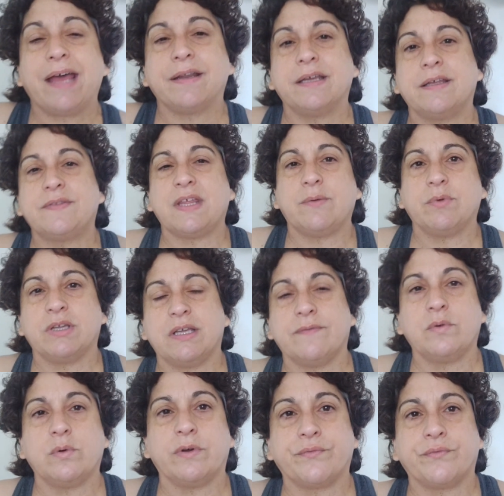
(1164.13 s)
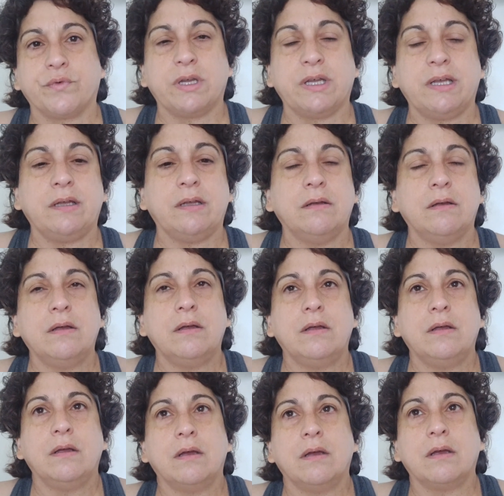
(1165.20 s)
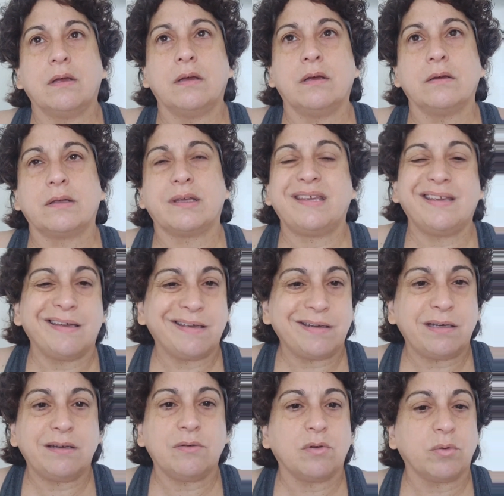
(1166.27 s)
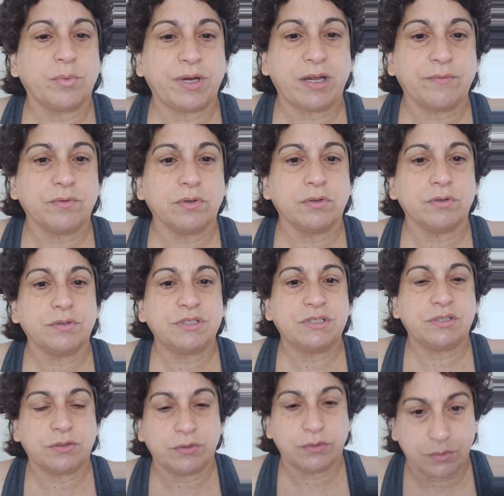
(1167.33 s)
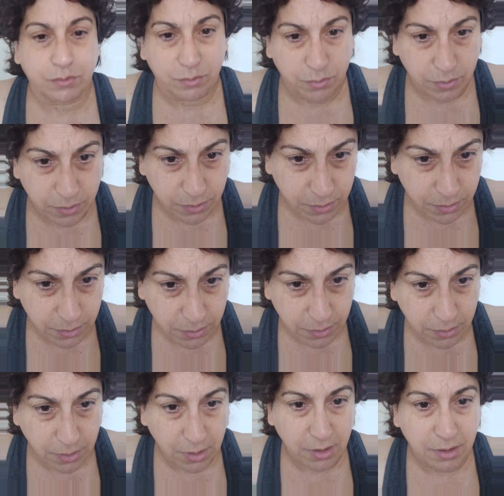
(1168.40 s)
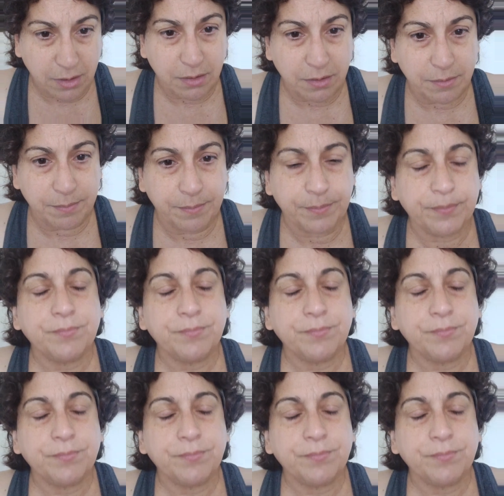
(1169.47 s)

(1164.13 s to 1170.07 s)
it, they would give you a free kit or whatever to, do